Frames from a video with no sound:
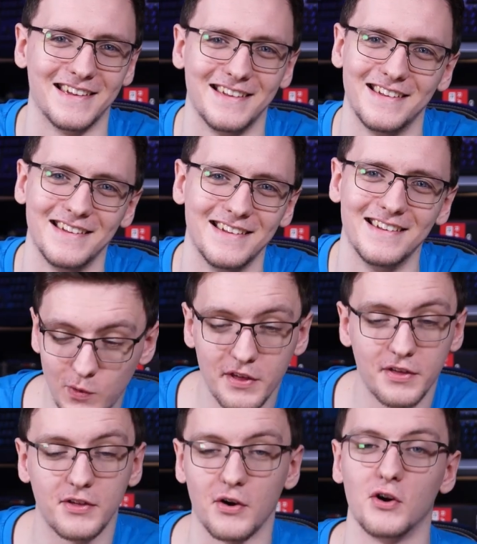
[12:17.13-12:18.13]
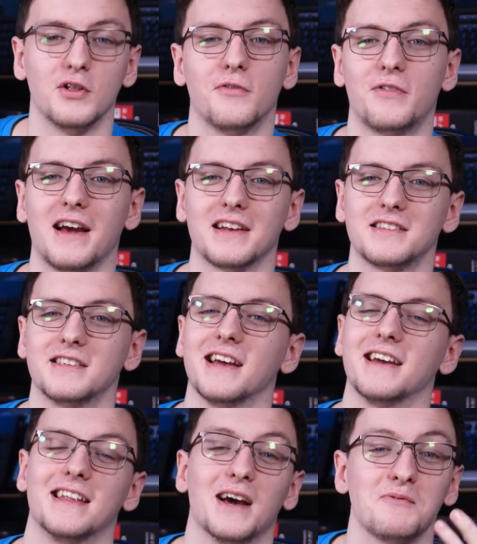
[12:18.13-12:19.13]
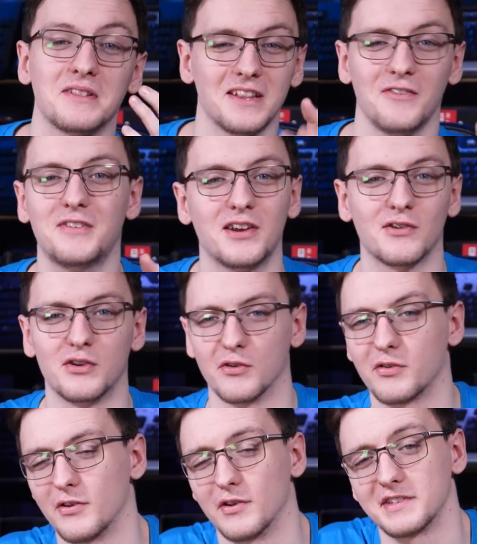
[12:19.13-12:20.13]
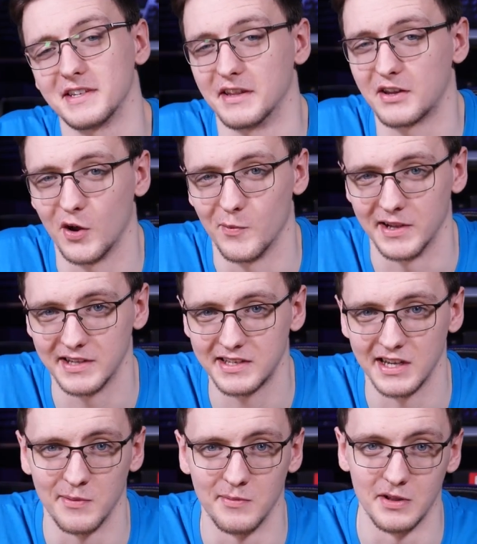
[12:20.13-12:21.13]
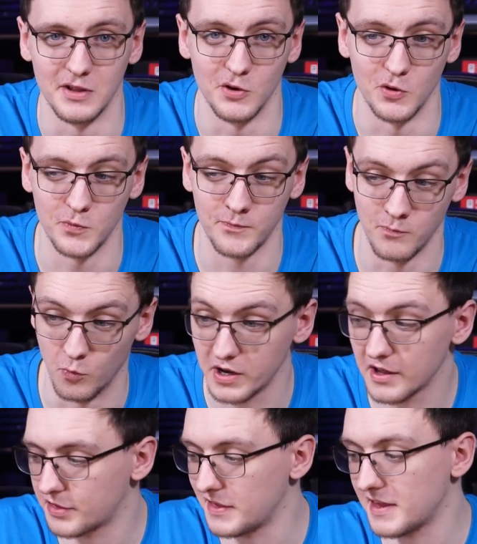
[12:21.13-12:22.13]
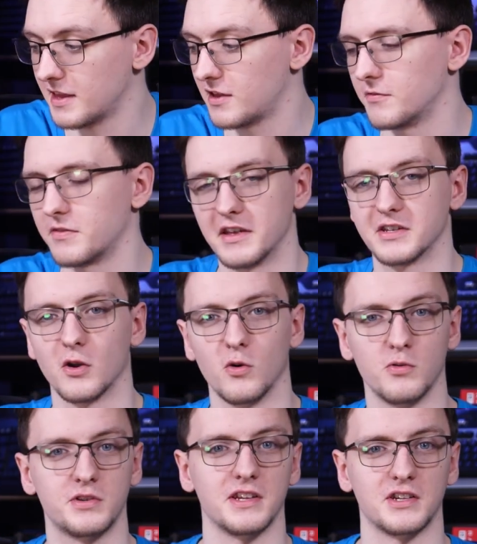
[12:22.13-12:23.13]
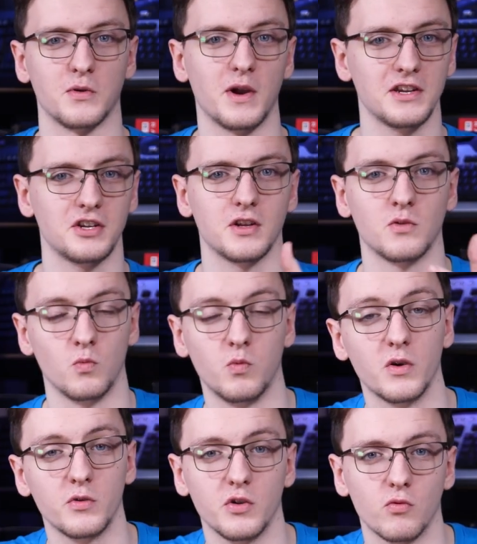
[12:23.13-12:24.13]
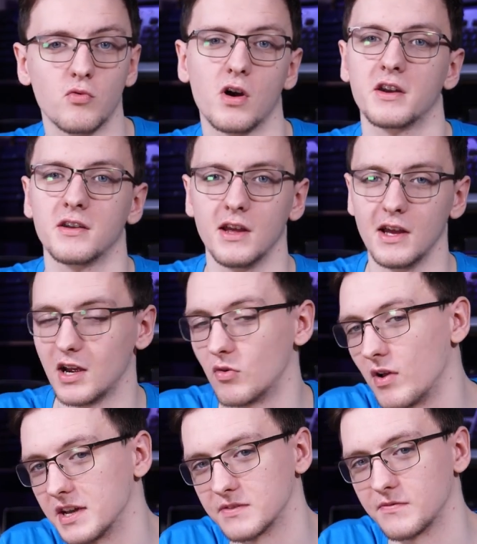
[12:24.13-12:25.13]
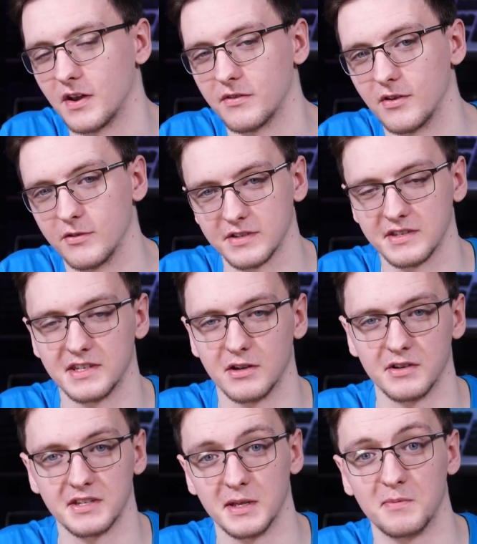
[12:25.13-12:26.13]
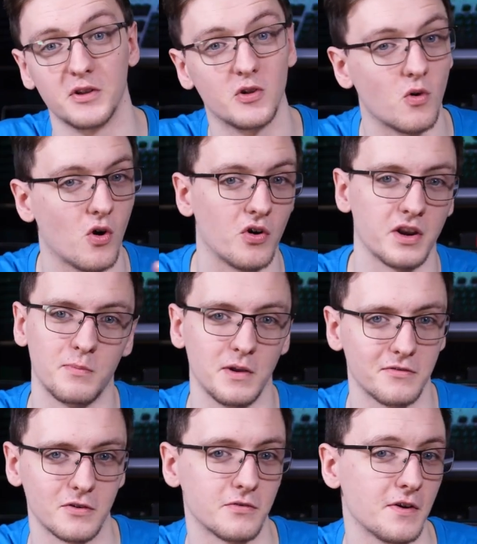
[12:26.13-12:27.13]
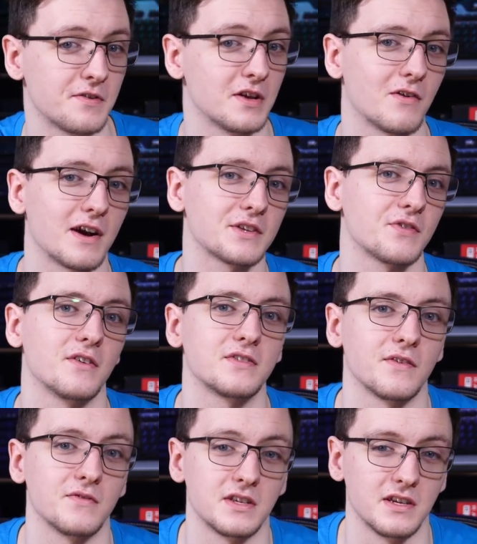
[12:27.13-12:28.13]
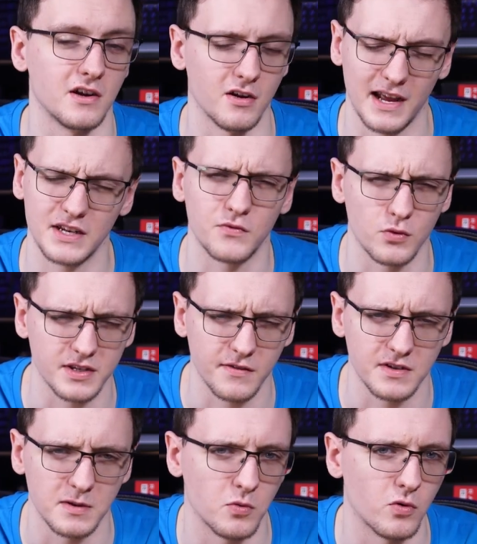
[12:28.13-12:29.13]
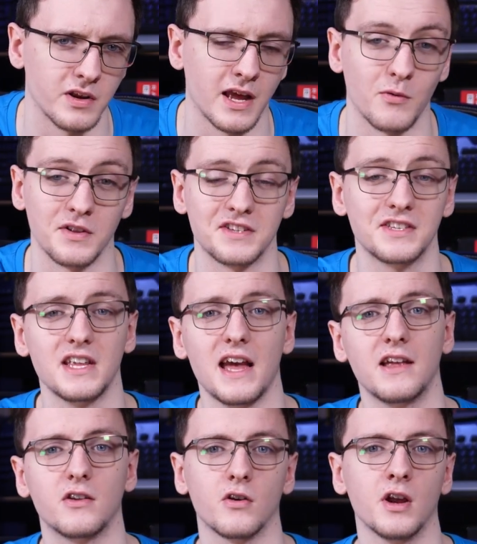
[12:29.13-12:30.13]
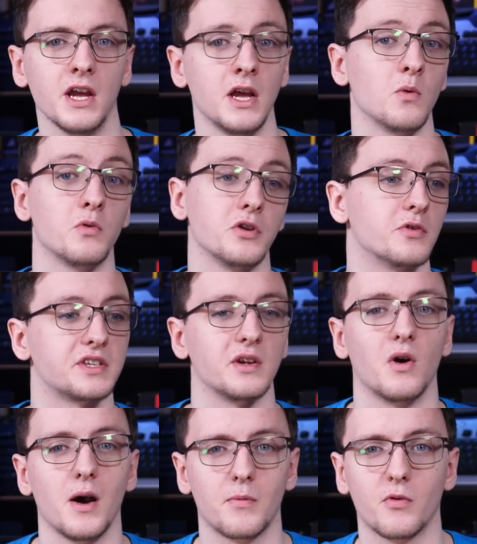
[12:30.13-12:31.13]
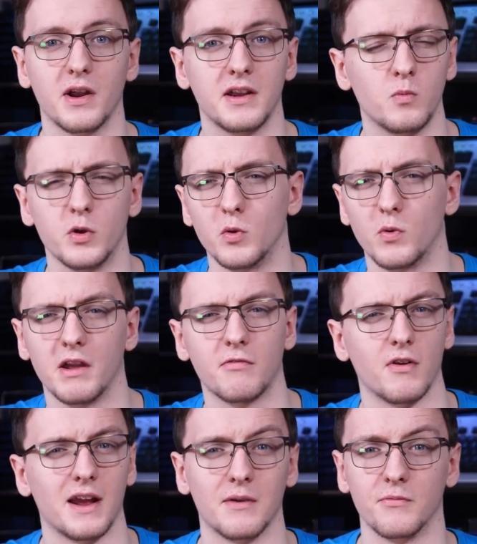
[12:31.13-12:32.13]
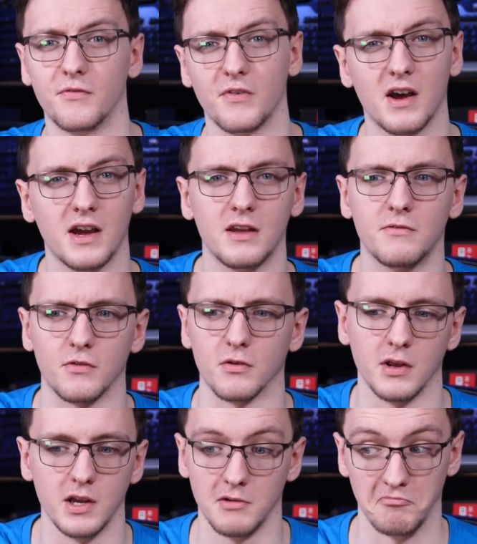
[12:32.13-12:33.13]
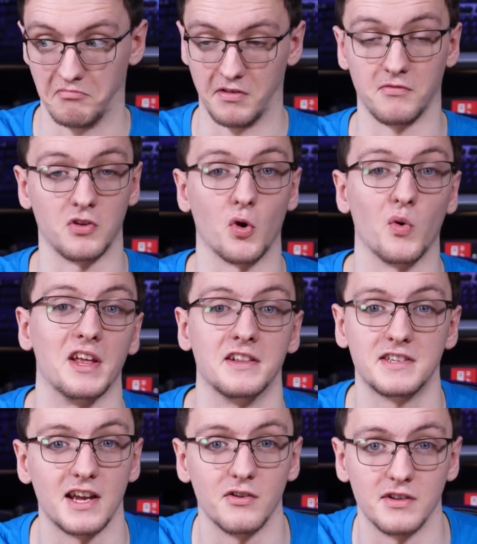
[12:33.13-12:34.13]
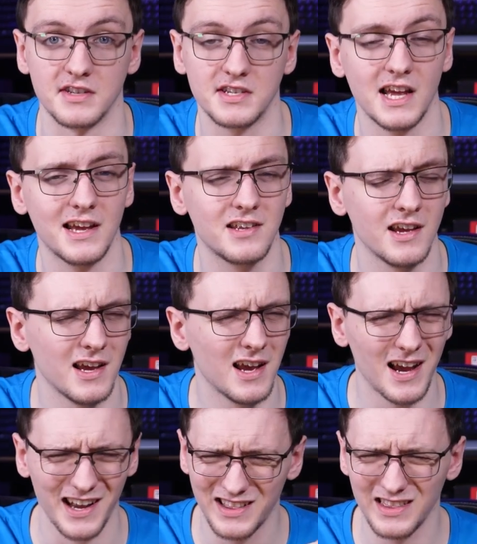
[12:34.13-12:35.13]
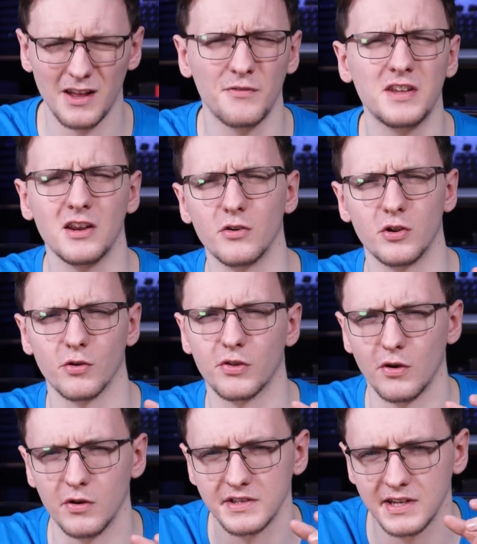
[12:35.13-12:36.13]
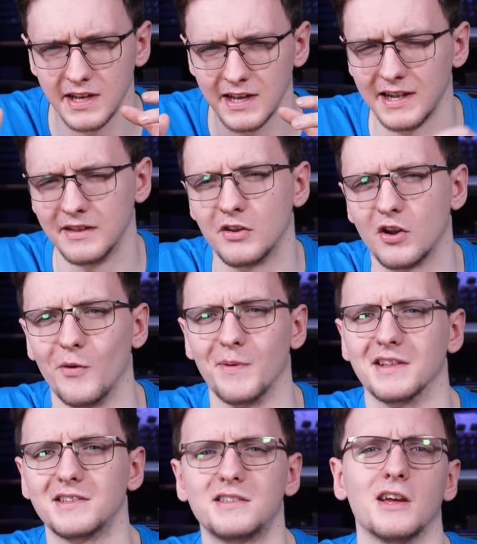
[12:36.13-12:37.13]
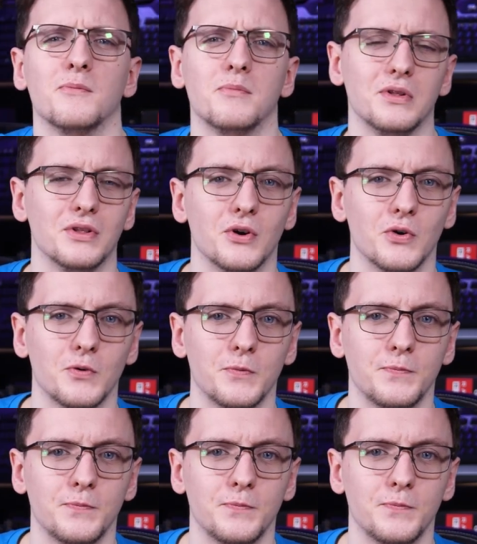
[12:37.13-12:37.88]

So with all of that said, I would love to hear your thoughts in the comments down below. What do you think of this whole situation? Will you run a Ryzen 5000 series CPU on a B450 or X570 or X470 board now instead? Or will you still upgrade? Will you wait for AM5 or even go Intel instead? I'd love to hear your thoughts in the comments down below.